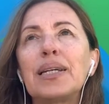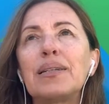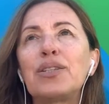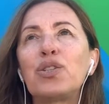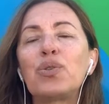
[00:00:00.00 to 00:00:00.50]

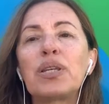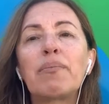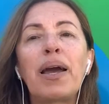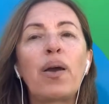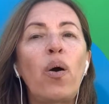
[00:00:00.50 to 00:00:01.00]
choosing
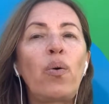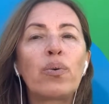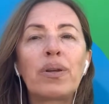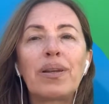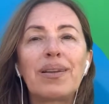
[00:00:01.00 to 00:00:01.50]
my
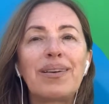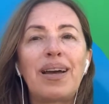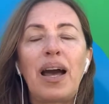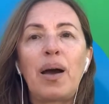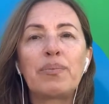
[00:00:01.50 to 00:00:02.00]
own
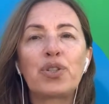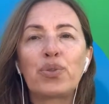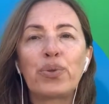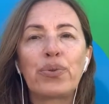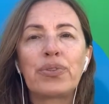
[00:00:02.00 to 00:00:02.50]
um,
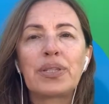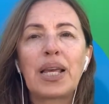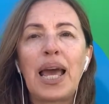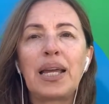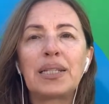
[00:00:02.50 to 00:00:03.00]
truths
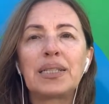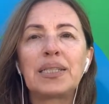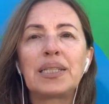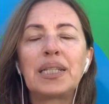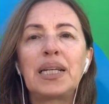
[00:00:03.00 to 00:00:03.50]
and
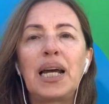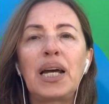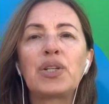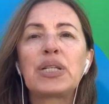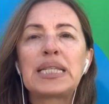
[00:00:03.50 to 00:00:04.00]

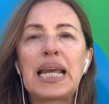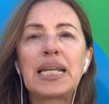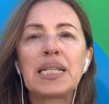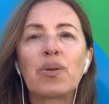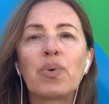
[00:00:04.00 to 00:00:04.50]

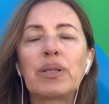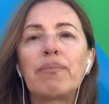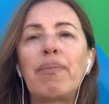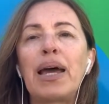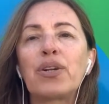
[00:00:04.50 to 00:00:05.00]
understanding what
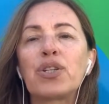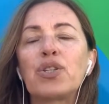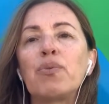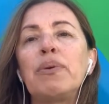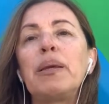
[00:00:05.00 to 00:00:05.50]
matters
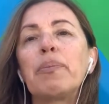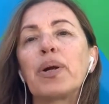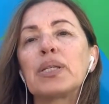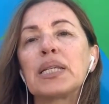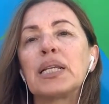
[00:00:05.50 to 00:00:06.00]
to me
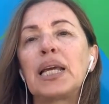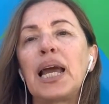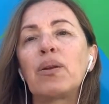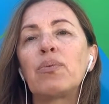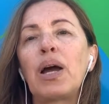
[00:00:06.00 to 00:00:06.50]
personally
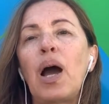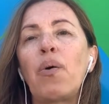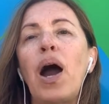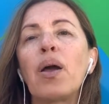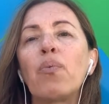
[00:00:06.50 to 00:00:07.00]
and how
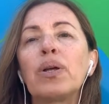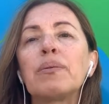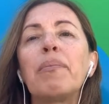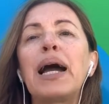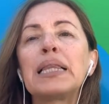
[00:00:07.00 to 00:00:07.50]
I
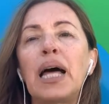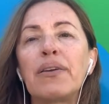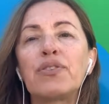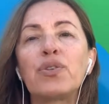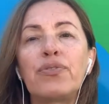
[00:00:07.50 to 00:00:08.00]
want my
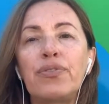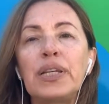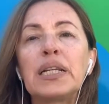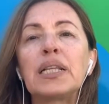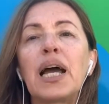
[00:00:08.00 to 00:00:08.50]
life to
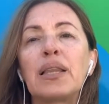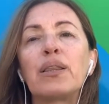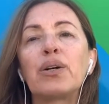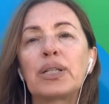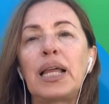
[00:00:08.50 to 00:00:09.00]
feel and
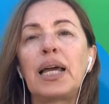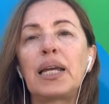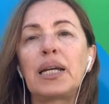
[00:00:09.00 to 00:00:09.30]
look like.